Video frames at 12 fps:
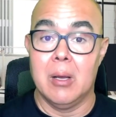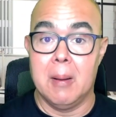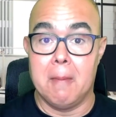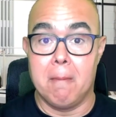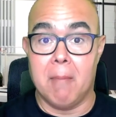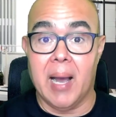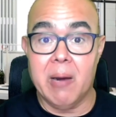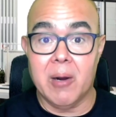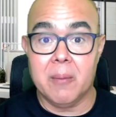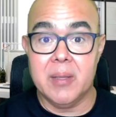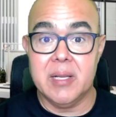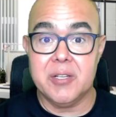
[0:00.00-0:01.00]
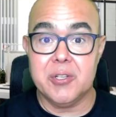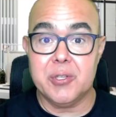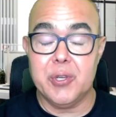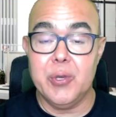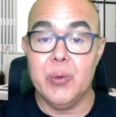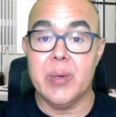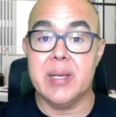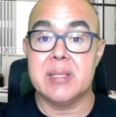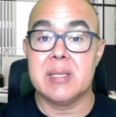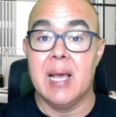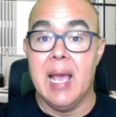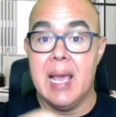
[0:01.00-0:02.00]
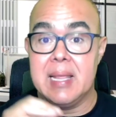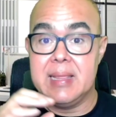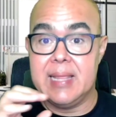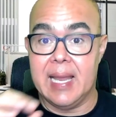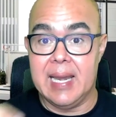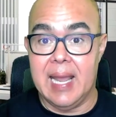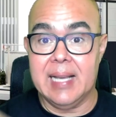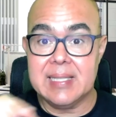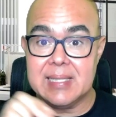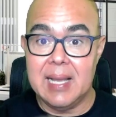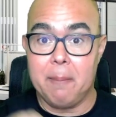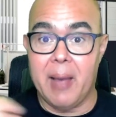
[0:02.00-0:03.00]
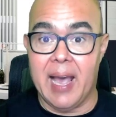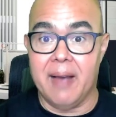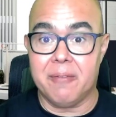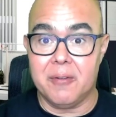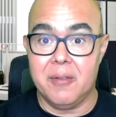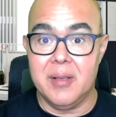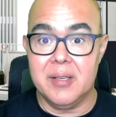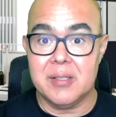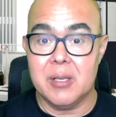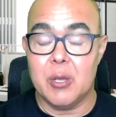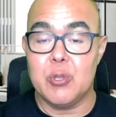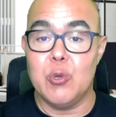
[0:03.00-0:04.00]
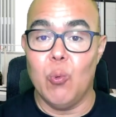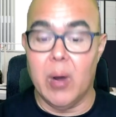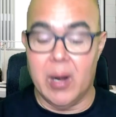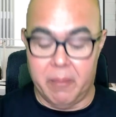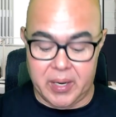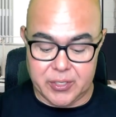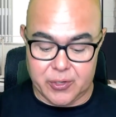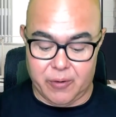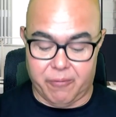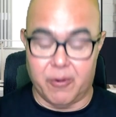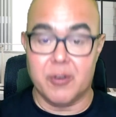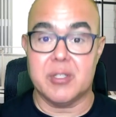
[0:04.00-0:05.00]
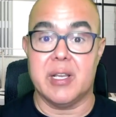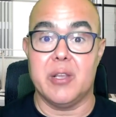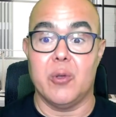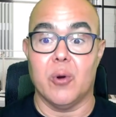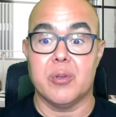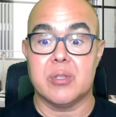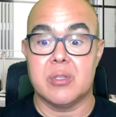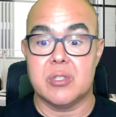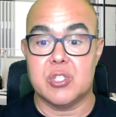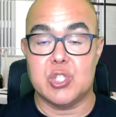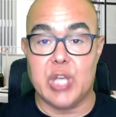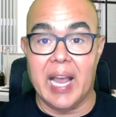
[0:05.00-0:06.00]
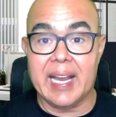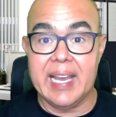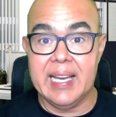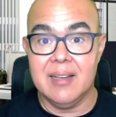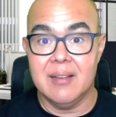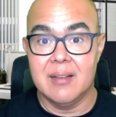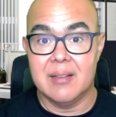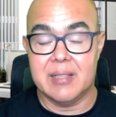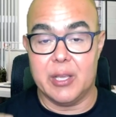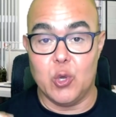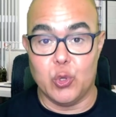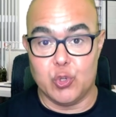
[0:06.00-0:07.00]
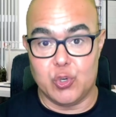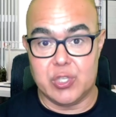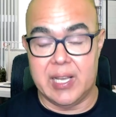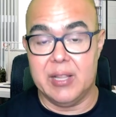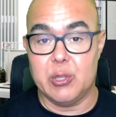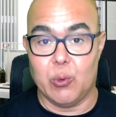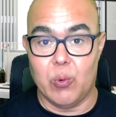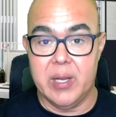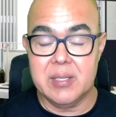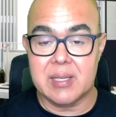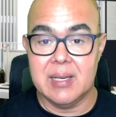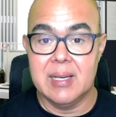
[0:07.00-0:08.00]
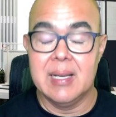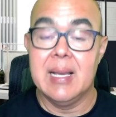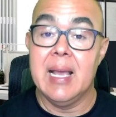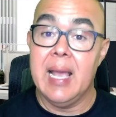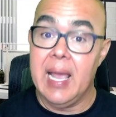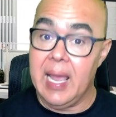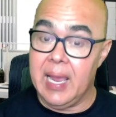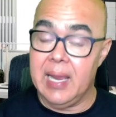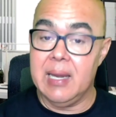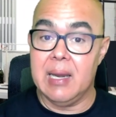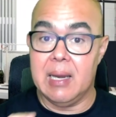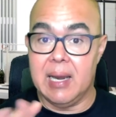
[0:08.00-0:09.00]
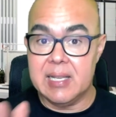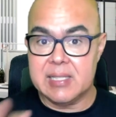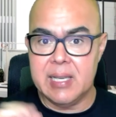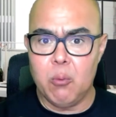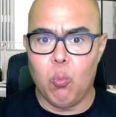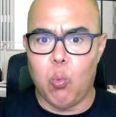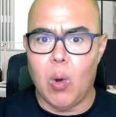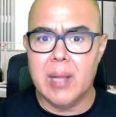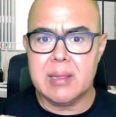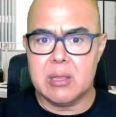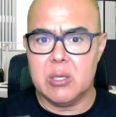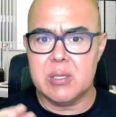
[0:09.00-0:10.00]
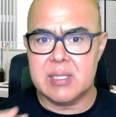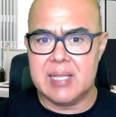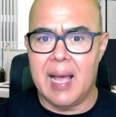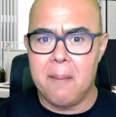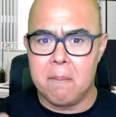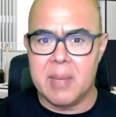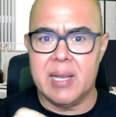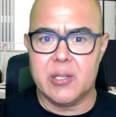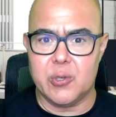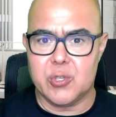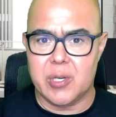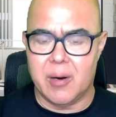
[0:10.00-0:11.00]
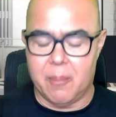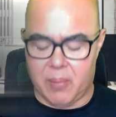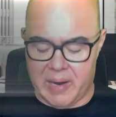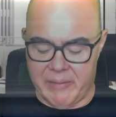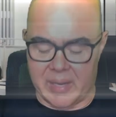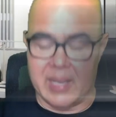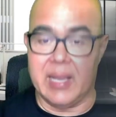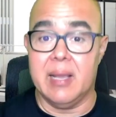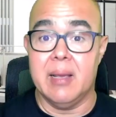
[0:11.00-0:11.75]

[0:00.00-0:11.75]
My recommendation to you is the next step after this, you want to make sure first that you're checking, that you understand the risk. And let's see, what does that mean to share a private key?